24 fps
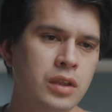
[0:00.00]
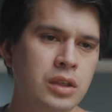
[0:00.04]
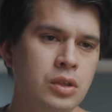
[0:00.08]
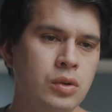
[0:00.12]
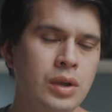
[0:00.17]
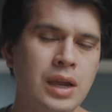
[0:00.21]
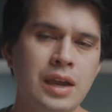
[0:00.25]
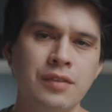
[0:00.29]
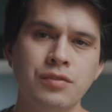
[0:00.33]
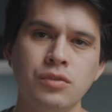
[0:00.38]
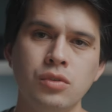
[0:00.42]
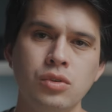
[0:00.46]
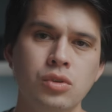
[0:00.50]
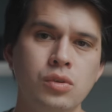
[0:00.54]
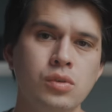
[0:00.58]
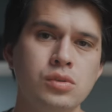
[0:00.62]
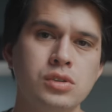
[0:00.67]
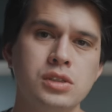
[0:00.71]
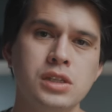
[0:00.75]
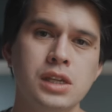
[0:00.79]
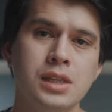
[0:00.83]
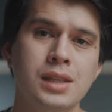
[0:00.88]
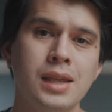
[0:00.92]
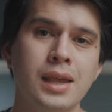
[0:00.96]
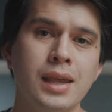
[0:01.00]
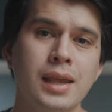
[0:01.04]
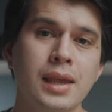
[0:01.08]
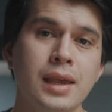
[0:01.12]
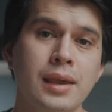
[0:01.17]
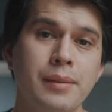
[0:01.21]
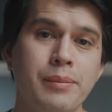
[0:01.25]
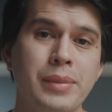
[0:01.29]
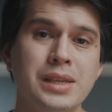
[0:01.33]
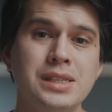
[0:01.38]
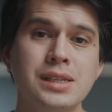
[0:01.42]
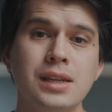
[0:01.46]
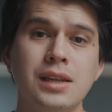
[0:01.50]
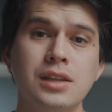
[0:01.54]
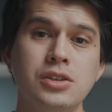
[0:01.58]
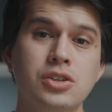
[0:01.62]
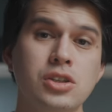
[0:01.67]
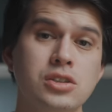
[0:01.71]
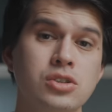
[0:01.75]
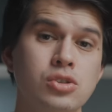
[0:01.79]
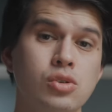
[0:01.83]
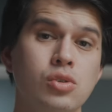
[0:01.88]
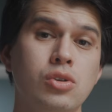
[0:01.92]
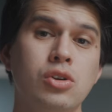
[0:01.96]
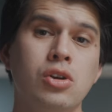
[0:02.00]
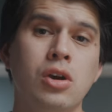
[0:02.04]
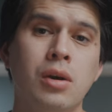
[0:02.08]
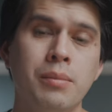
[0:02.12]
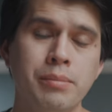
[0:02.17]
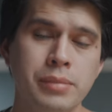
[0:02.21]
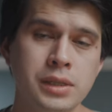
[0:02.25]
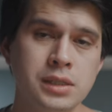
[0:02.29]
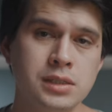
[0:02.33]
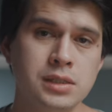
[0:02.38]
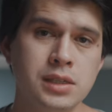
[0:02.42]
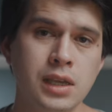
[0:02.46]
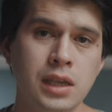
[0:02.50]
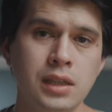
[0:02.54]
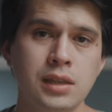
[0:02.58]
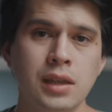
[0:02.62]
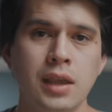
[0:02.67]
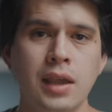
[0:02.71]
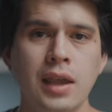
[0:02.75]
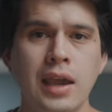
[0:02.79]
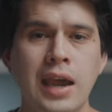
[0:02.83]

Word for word: You have to use it basically just to compensate